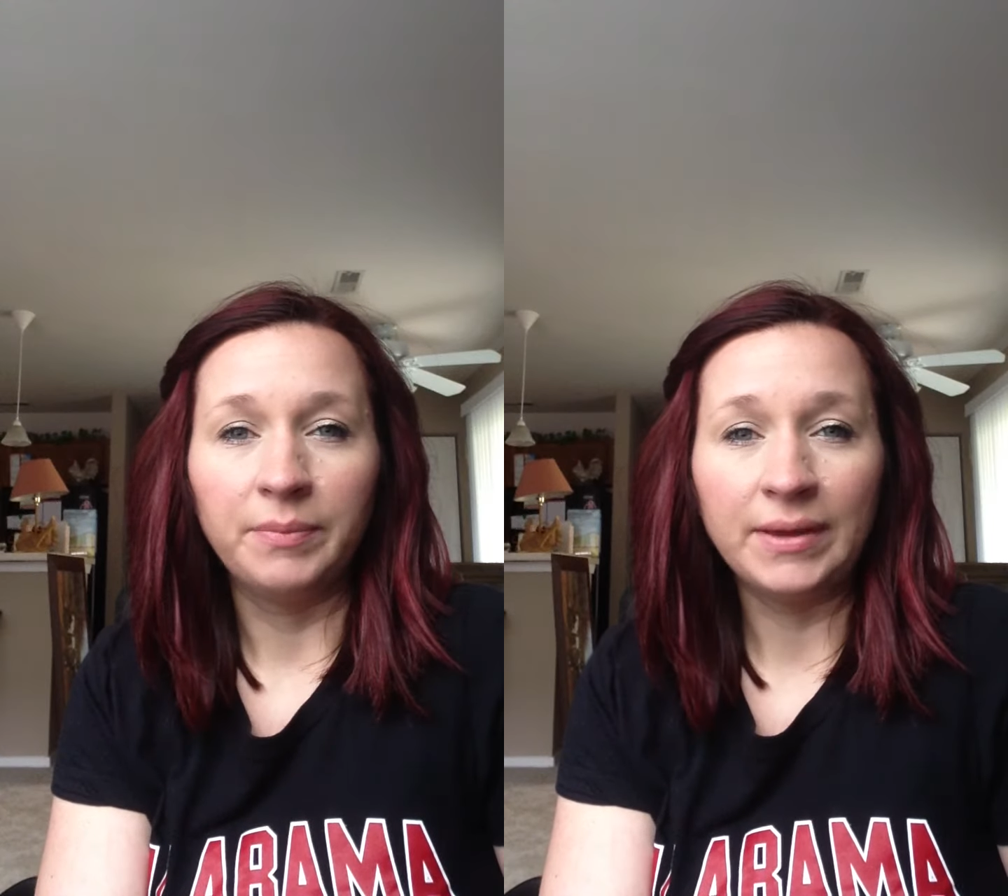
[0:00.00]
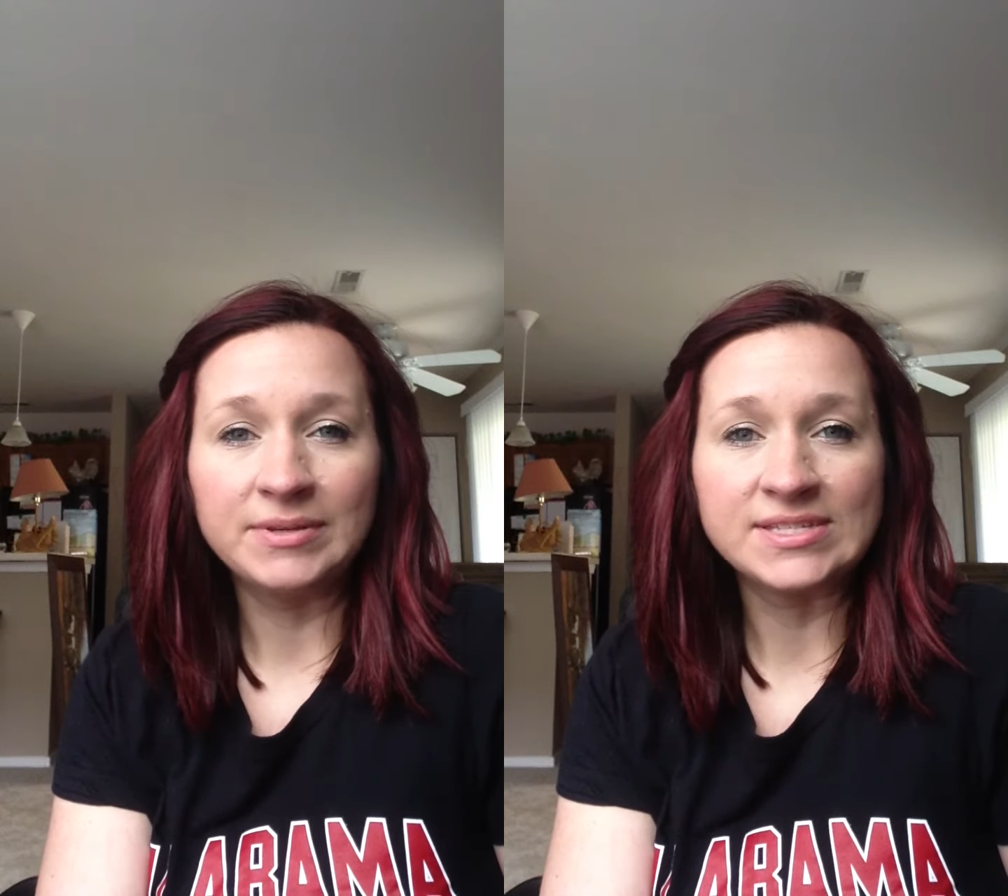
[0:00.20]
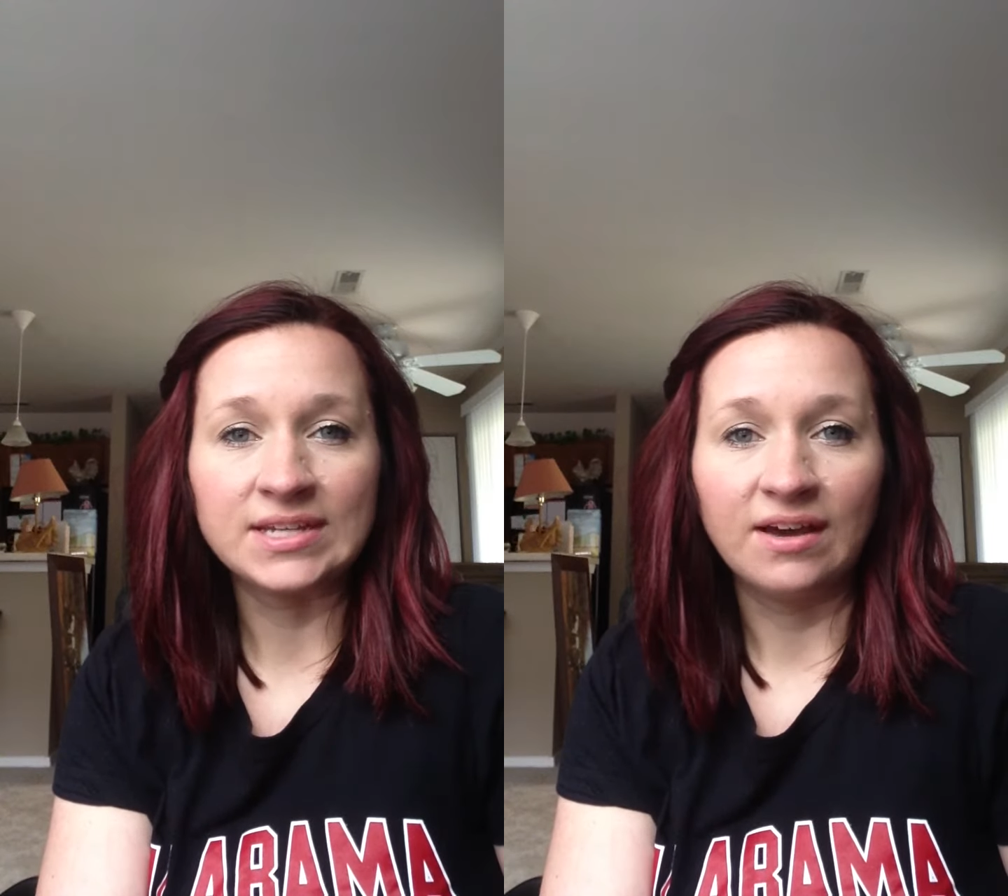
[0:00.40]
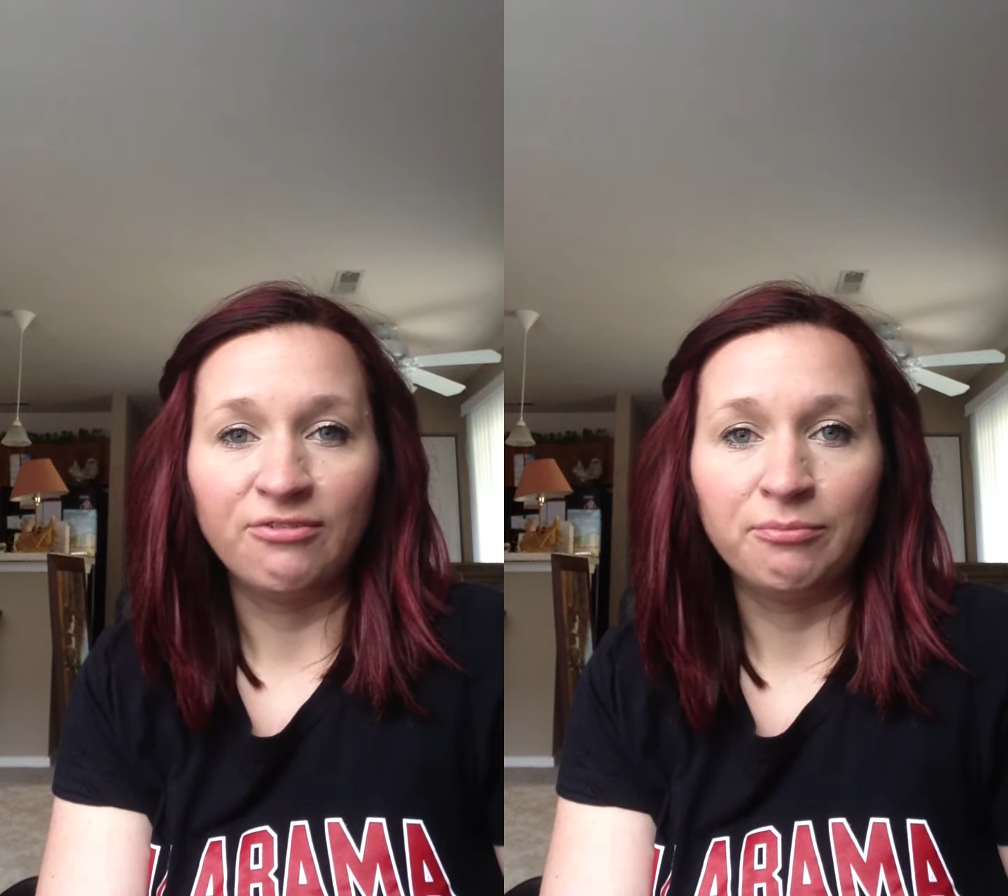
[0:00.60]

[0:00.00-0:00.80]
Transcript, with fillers: baby stuff,